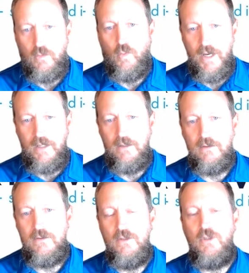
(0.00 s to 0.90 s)
way
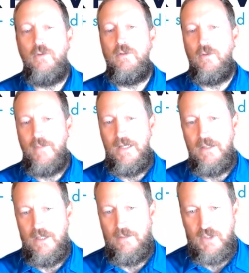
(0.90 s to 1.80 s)
to do a domain
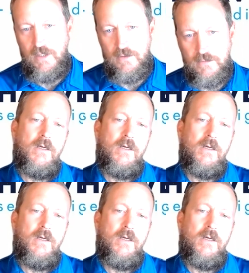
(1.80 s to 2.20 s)
name change.